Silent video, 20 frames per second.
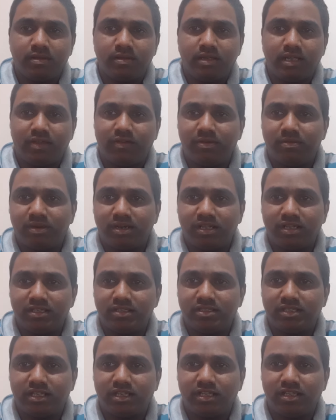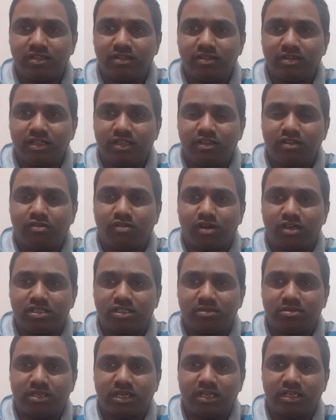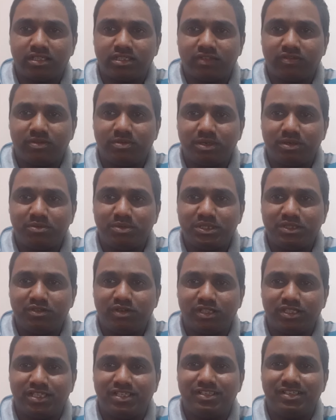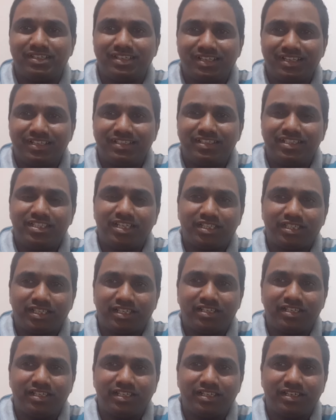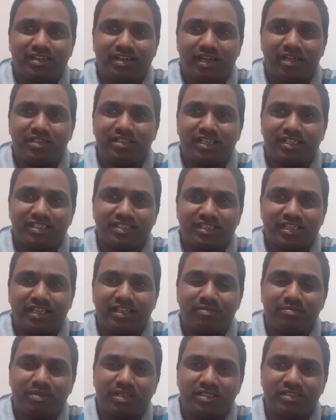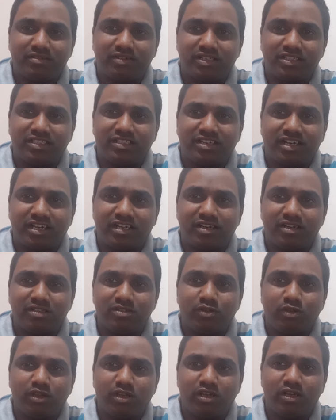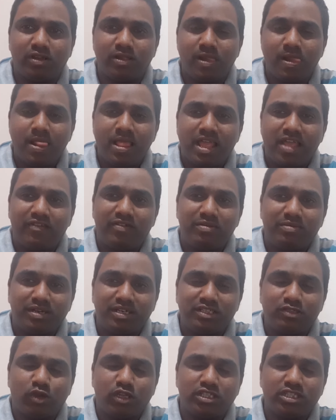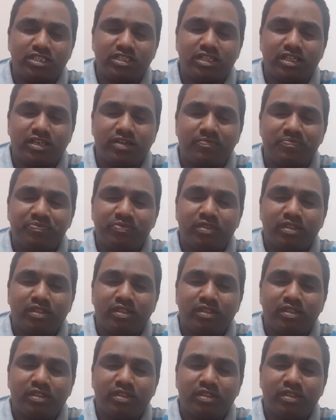Everybody is sharing their WhatsApp status. Everybody busy watching. These are the trend that is taking place. What is the trend that is going on? Everybody is watching there.